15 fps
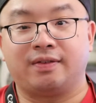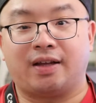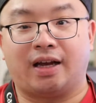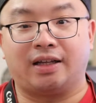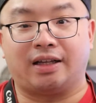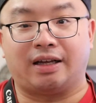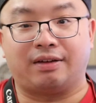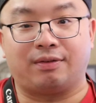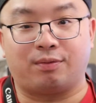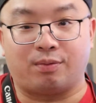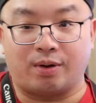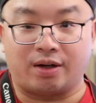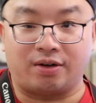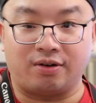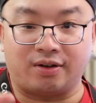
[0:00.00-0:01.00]
And then
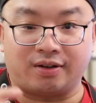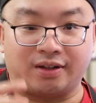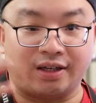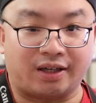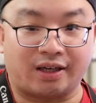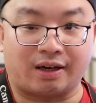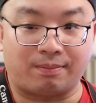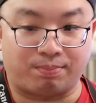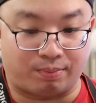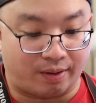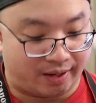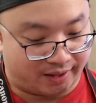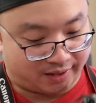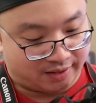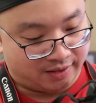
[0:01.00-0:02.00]
when you're taking a
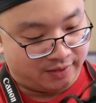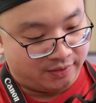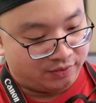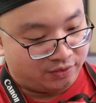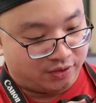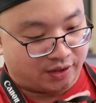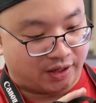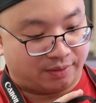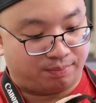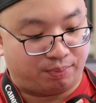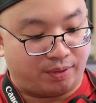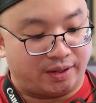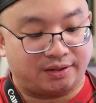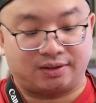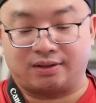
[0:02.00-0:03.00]
break, you can
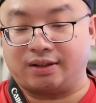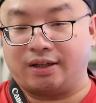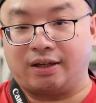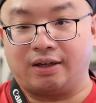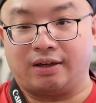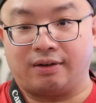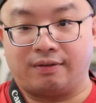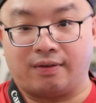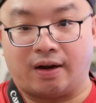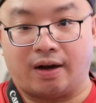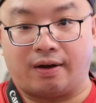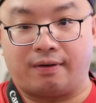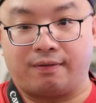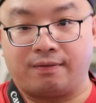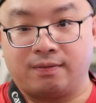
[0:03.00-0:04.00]
press the
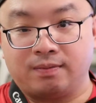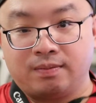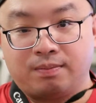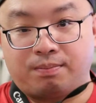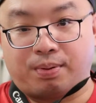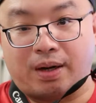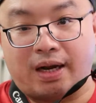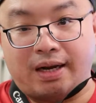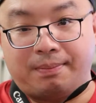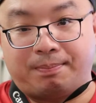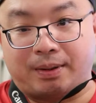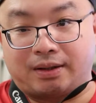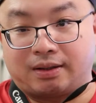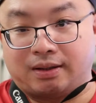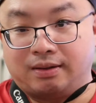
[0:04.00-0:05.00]
play
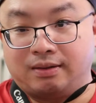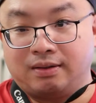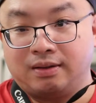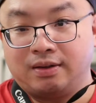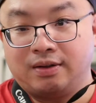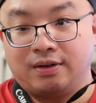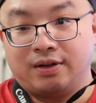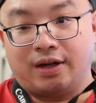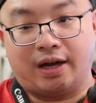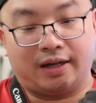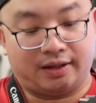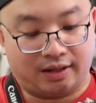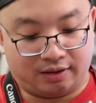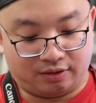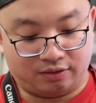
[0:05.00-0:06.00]
button,
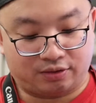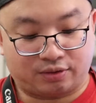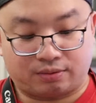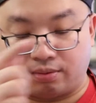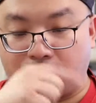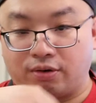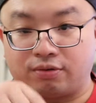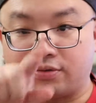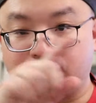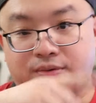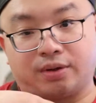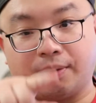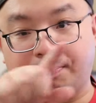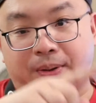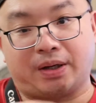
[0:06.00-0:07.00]
and then you scroll
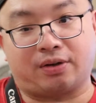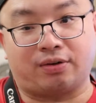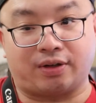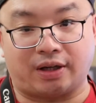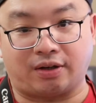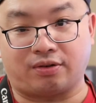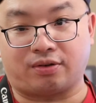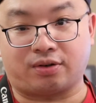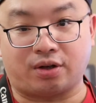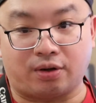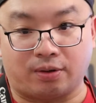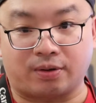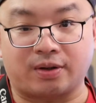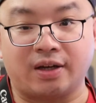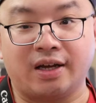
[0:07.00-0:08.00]
through the pictures that you
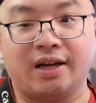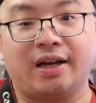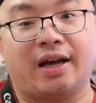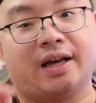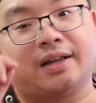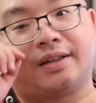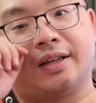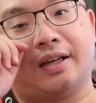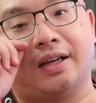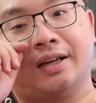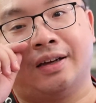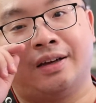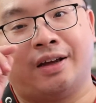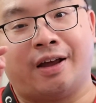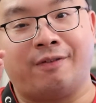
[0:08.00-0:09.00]
took and
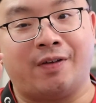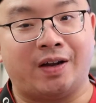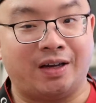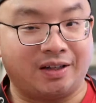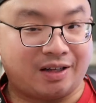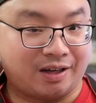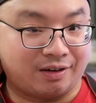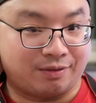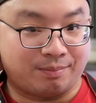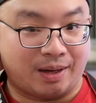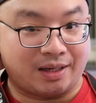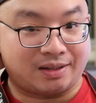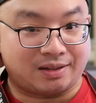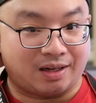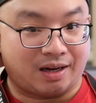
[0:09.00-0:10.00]
see if anything
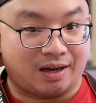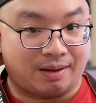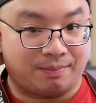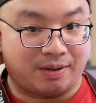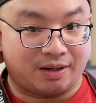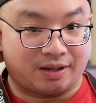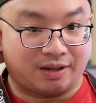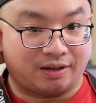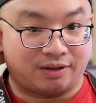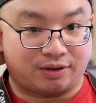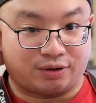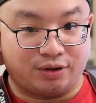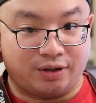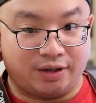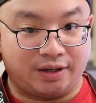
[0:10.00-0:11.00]
messed up, is
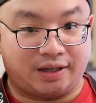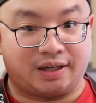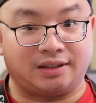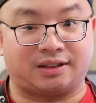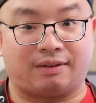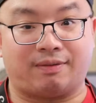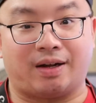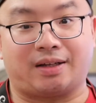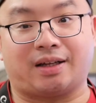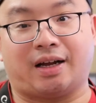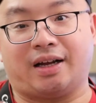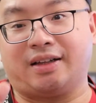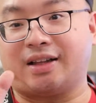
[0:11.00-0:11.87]
it good, and stuff like that.